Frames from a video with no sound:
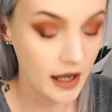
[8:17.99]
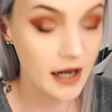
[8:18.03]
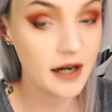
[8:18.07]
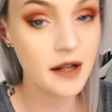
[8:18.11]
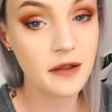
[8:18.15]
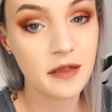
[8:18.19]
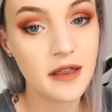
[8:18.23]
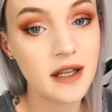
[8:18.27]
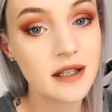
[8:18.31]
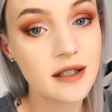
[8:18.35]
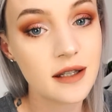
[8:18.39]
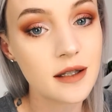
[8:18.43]

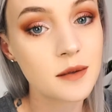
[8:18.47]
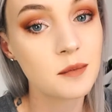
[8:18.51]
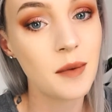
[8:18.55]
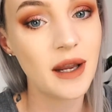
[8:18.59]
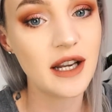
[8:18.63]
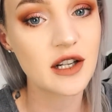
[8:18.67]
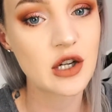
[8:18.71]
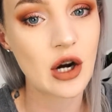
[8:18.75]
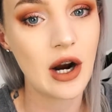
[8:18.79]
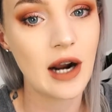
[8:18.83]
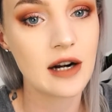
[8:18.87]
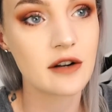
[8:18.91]
And this is
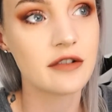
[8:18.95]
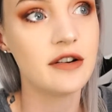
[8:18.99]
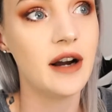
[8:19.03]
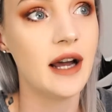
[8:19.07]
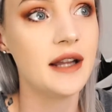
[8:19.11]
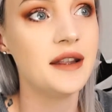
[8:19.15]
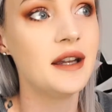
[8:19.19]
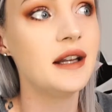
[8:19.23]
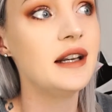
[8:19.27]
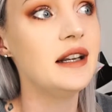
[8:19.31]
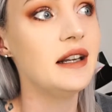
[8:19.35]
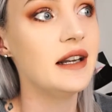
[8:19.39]
me trying to
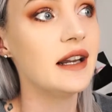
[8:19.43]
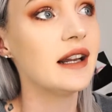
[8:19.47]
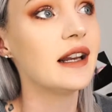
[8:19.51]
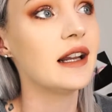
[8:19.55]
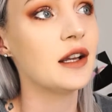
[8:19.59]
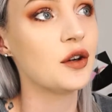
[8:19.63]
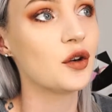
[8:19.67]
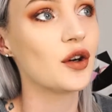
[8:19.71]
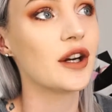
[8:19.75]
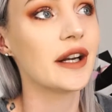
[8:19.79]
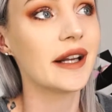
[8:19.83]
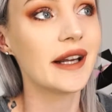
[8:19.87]
find the
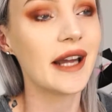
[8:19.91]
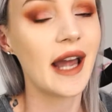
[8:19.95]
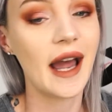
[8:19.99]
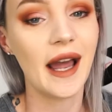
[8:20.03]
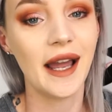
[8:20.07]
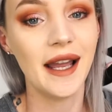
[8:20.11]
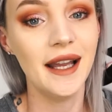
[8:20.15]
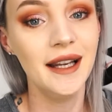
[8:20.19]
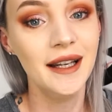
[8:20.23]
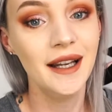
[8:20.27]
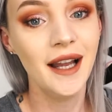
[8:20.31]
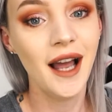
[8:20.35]
nitty gritty,
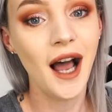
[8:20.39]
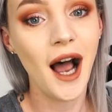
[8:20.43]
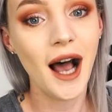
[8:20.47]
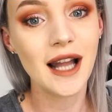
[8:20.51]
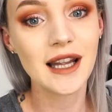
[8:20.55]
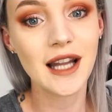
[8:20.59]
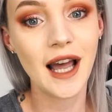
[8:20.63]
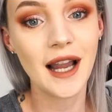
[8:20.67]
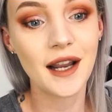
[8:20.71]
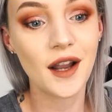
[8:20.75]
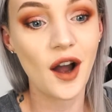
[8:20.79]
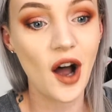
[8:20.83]
hey.
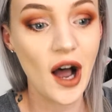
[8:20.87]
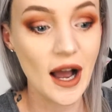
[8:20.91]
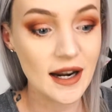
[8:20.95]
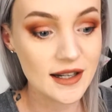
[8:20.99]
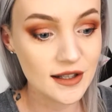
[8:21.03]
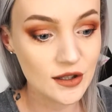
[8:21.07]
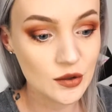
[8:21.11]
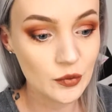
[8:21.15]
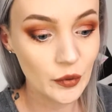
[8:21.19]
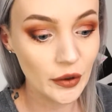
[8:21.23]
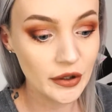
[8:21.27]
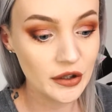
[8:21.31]
Like,
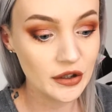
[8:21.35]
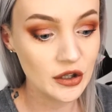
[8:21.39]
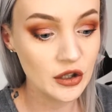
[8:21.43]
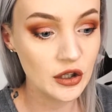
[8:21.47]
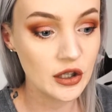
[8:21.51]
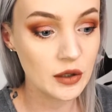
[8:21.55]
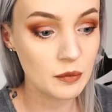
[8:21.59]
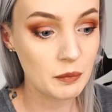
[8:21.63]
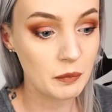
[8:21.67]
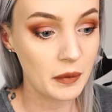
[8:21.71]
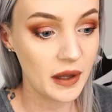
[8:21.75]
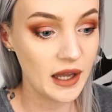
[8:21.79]
I just want
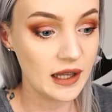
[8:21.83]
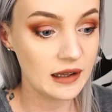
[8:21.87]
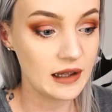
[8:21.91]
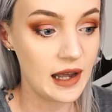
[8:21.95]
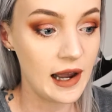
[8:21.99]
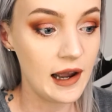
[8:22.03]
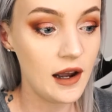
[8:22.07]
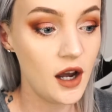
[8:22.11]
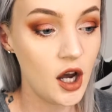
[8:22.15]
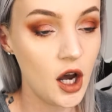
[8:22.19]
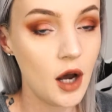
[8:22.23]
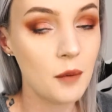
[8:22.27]
you to be
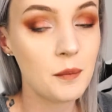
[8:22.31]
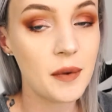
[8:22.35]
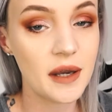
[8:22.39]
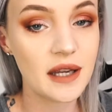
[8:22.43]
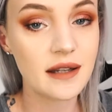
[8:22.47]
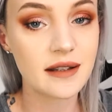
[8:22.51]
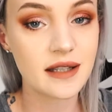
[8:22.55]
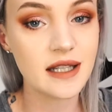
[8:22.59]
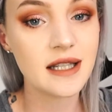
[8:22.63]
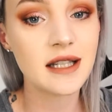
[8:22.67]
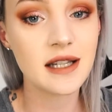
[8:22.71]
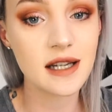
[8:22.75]
like, oh,
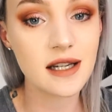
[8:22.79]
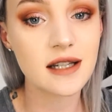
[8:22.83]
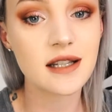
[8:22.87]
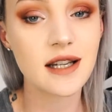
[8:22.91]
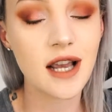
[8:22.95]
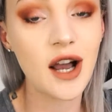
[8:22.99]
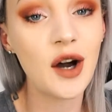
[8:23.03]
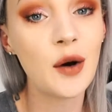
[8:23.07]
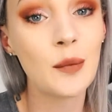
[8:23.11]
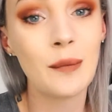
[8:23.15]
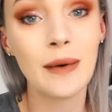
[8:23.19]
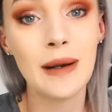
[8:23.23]
Pixie did
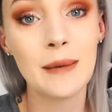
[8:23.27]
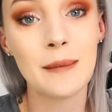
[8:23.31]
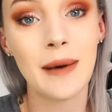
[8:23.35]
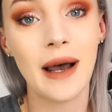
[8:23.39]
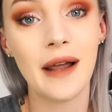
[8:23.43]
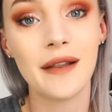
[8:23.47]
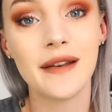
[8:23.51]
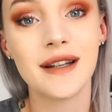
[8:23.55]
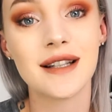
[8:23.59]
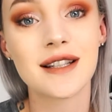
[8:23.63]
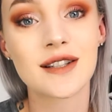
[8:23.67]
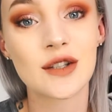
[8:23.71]
tell me
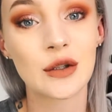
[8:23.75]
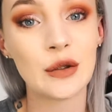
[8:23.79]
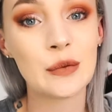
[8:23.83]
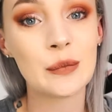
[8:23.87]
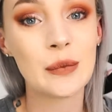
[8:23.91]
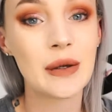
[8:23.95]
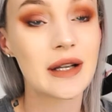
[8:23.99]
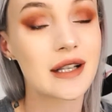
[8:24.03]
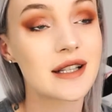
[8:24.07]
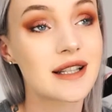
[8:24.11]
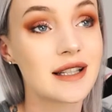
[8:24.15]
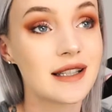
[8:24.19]
about this, or
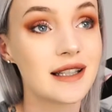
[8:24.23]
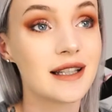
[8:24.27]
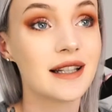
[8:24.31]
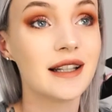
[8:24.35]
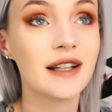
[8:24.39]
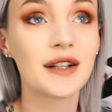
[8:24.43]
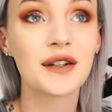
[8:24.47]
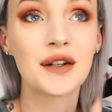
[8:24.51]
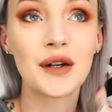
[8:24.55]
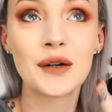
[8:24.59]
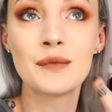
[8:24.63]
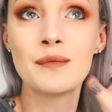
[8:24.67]
Pixie,
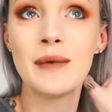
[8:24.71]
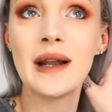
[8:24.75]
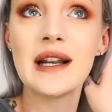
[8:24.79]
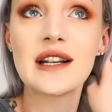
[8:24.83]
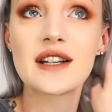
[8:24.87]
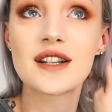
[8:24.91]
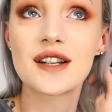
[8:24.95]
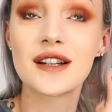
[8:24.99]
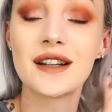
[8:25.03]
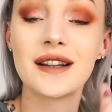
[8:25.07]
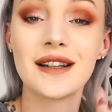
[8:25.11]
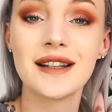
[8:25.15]
you know,
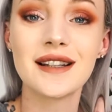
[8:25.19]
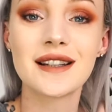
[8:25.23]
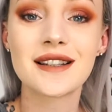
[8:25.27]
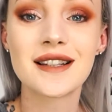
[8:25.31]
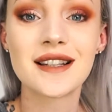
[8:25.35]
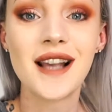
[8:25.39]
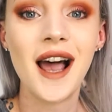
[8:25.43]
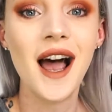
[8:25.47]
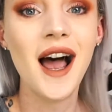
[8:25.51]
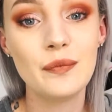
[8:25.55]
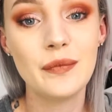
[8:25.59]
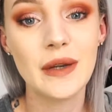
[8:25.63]
mentioned
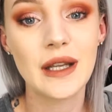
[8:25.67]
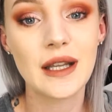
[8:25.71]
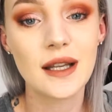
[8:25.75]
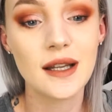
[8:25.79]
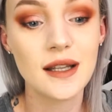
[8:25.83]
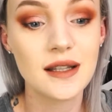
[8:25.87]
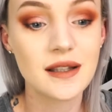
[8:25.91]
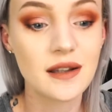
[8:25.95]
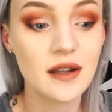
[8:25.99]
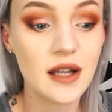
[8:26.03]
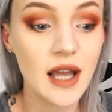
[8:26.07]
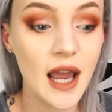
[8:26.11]
this,
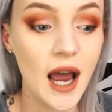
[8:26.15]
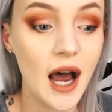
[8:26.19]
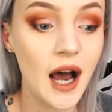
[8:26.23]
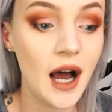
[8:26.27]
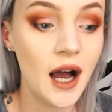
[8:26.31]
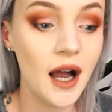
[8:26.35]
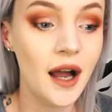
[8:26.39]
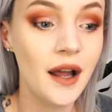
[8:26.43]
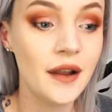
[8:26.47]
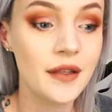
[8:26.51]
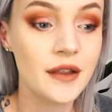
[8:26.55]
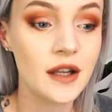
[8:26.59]
because there
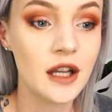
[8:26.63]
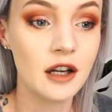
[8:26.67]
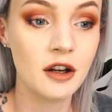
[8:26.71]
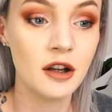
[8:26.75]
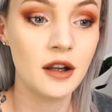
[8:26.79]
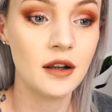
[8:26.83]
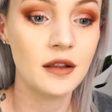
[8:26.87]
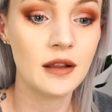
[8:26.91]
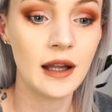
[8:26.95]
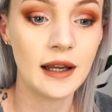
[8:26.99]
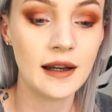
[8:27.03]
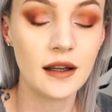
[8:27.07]
are
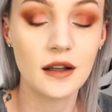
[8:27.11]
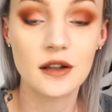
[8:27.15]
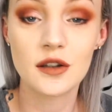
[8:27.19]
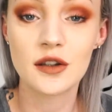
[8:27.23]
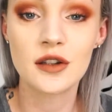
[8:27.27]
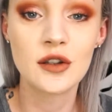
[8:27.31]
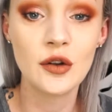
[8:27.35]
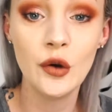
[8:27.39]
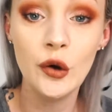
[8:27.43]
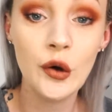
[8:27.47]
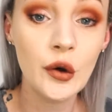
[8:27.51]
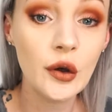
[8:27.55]
gonna, like,
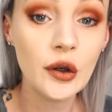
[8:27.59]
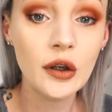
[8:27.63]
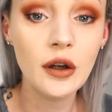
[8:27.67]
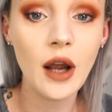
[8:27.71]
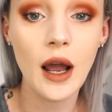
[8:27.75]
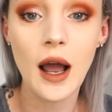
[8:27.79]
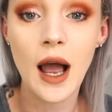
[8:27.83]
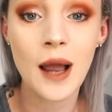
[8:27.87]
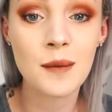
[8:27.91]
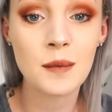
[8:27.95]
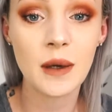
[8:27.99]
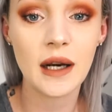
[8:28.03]
soon
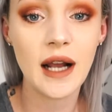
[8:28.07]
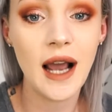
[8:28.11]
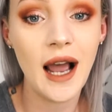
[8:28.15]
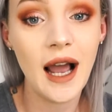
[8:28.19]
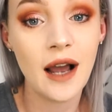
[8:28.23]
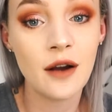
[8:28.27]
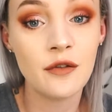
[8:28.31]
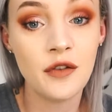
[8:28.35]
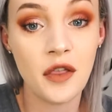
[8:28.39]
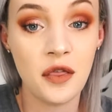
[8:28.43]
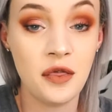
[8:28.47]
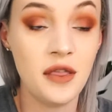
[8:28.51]
I'm gonna
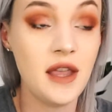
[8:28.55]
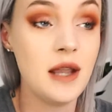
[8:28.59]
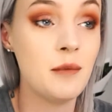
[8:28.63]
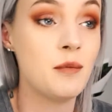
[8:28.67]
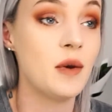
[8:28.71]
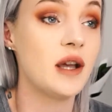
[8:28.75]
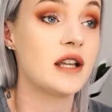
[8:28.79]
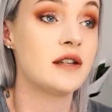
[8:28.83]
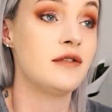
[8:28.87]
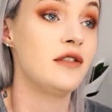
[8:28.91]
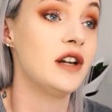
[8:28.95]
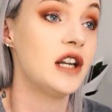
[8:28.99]
have the
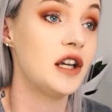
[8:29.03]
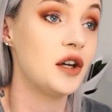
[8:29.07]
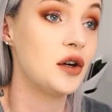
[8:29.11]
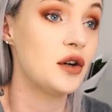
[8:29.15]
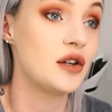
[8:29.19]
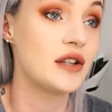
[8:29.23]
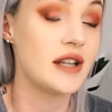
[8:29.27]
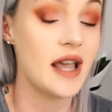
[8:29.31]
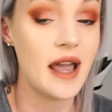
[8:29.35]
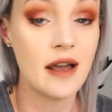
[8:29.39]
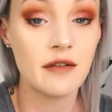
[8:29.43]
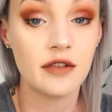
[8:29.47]
best
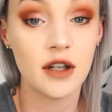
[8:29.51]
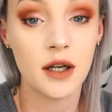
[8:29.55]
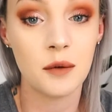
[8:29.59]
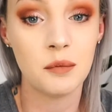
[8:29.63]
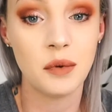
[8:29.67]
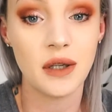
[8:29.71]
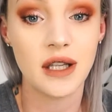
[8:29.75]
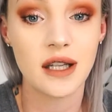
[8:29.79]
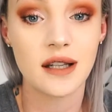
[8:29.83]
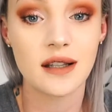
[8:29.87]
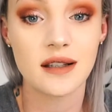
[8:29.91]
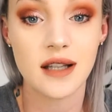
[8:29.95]
videos ever,
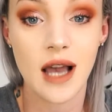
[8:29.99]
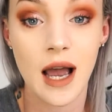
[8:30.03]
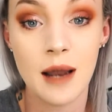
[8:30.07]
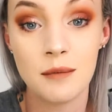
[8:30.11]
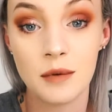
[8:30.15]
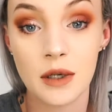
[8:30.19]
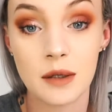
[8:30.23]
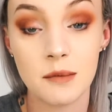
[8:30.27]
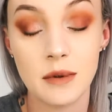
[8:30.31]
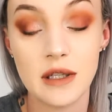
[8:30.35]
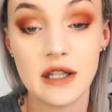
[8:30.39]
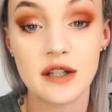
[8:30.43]
because
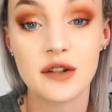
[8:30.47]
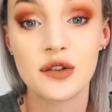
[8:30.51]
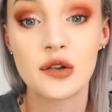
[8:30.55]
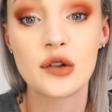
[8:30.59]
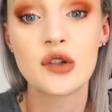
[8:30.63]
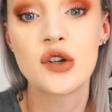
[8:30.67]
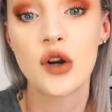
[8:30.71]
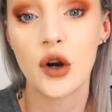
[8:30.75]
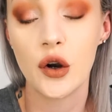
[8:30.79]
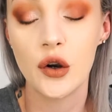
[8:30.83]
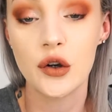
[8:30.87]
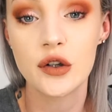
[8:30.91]
I'm gonna be
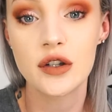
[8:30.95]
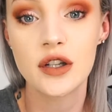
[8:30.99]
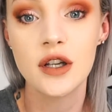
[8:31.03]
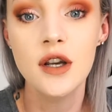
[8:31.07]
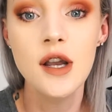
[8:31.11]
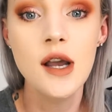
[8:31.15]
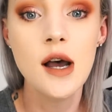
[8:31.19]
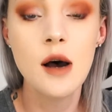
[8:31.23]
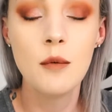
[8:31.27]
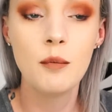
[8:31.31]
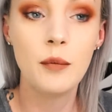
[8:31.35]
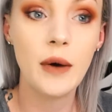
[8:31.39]
stoked.
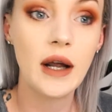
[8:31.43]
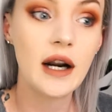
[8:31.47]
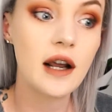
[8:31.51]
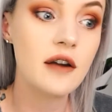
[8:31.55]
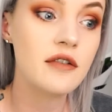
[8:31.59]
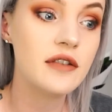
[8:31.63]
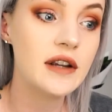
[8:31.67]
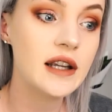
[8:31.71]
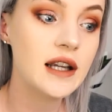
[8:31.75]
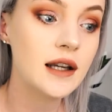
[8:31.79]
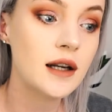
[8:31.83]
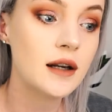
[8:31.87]
But
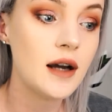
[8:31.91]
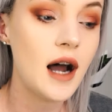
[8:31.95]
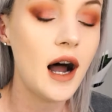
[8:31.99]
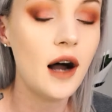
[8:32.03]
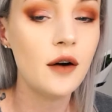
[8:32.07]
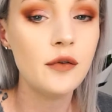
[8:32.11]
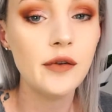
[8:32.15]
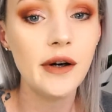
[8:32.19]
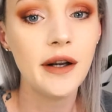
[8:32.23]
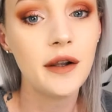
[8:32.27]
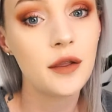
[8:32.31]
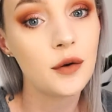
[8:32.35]
I figured
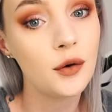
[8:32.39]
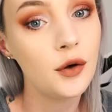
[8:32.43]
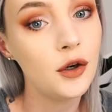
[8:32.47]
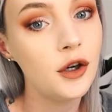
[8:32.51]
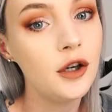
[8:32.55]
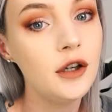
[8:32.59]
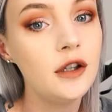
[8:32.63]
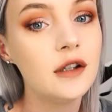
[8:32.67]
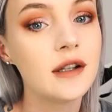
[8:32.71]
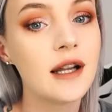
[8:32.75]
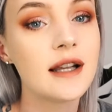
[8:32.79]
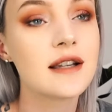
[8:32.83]
halfway
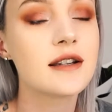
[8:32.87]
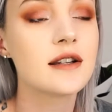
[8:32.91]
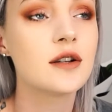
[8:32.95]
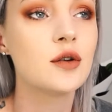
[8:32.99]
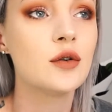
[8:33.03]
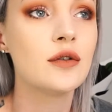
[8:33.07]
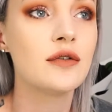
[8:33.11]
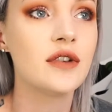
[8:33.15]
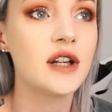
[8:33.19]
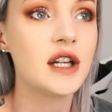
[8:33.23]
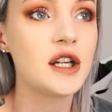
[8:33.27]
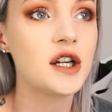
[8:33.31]
through, let's
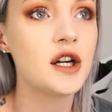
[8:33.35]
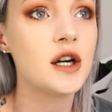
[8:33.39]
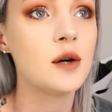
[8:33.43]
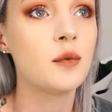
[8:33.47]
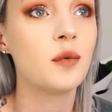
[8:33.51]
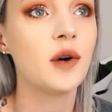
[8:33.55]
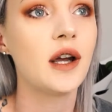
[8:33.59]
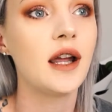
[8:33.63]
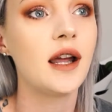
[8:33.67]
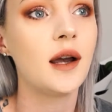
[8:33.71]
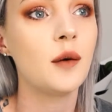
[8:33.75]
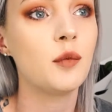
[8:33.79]
do a
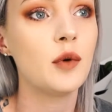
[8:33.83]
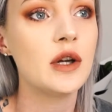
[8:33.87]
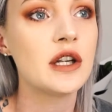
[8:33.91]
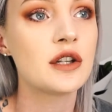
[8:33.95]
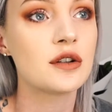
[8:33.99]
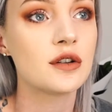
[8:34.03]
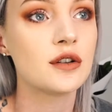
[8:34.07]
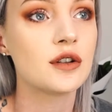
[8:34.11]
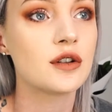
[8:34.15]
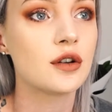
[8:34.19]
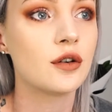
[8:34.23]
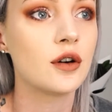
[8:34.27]
video where we
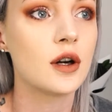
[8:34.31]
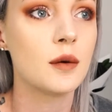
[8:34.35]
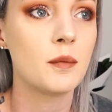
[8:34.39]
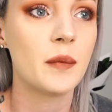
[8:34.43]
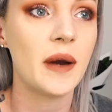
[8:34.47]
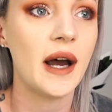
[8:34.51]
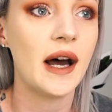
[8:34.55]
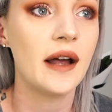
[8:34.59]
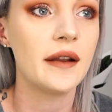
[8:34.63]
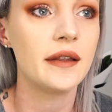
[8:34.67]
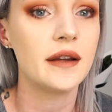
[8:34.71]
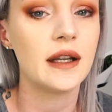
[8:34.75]
do talk
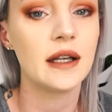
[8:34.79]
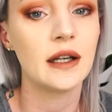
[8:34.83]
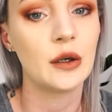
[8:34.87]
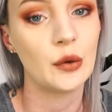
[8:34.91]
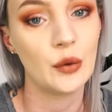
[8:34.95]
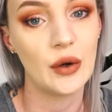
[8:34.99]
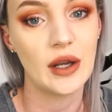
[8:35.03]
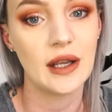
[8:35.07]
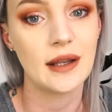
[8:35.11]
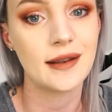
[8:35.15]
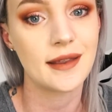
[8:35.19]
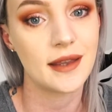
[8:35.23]
about the
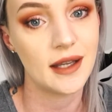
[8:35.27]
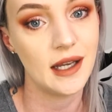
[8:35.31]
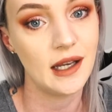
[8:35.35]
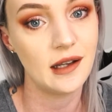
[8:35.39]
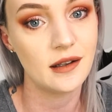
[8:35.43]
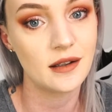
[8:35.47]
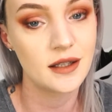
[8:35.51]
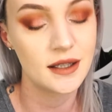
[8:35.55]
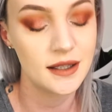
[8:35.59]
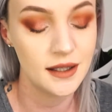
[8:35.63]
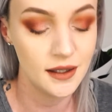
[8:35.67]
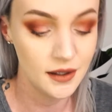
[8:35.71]
annoying
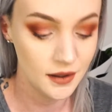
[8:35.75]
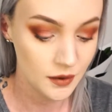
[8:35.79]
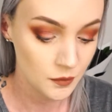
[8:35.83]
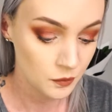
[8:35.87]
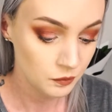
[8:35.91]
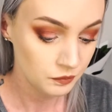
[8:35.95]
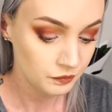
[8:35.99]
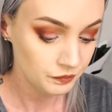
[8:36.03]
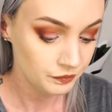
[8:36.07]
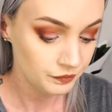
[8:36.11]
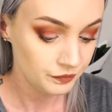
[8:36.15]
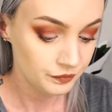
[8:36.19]
things.
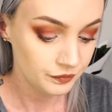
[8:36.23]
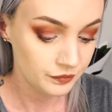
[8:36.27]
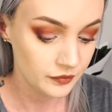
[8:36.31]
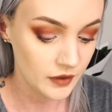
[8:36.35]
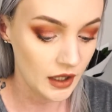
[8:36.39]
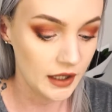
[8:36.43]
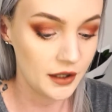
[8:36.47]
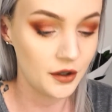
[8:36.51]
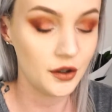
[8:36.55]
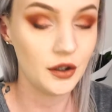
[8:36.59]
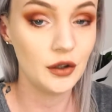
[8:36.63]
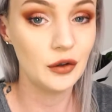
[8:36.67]

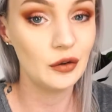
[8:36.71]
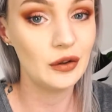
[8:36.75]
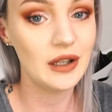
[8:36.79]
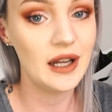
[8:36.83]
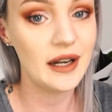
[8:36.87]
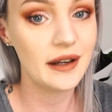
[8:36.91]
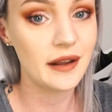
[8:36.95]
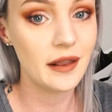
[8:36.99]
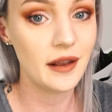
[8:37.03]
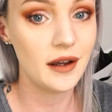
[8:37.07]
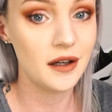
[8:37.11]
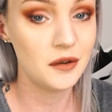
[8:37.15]
I know you'll
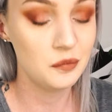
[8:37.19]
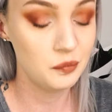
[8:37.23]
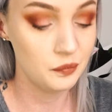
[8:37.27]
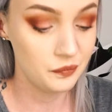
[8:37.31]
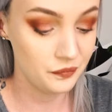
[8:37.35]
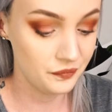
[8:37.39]
like that.